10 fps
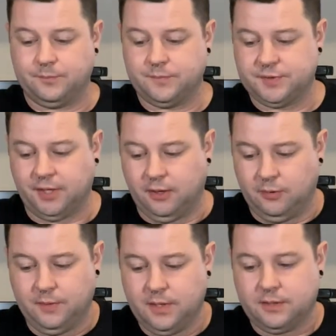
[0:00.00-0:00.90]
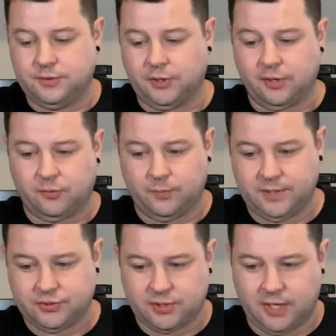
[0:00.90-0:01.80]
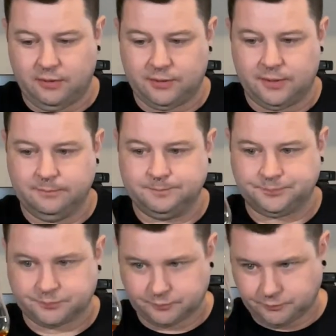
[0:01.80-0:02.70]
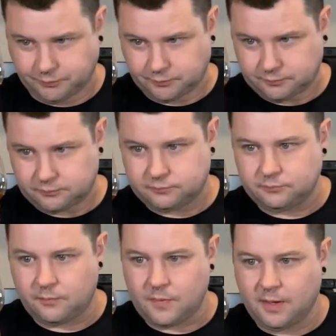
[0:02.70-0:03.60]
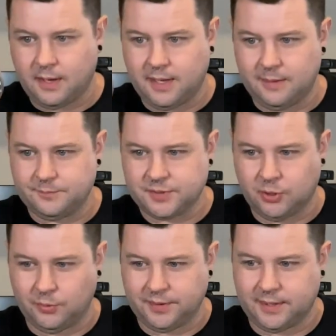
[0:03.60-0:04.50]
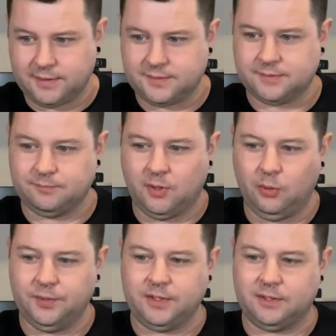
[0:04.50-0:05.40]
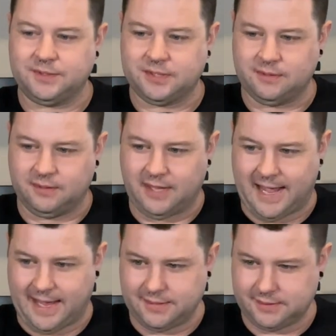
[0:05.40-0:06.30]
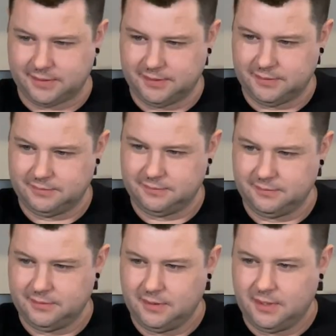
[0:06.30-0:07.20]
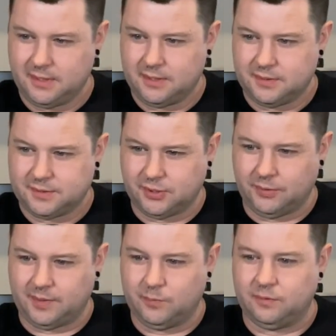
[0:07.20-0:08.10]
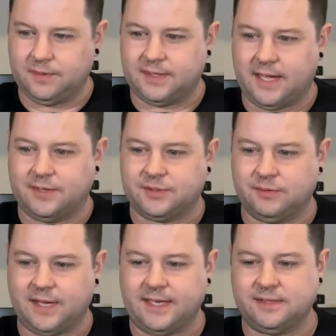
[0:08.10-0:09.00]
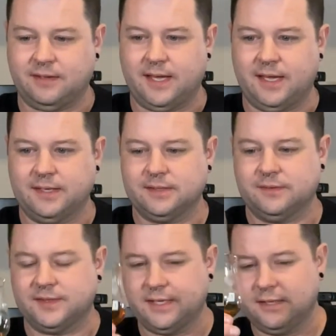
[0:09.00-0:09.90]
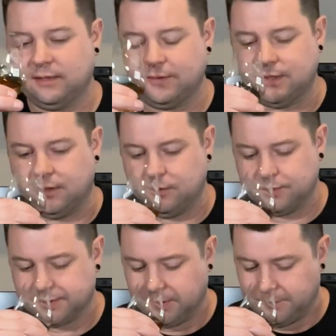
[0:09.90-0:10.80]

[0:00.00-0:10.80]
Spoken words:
So dark, rich color. It's holding on to the glass, slowly moving down. So nice legs. Let's get in on the nose.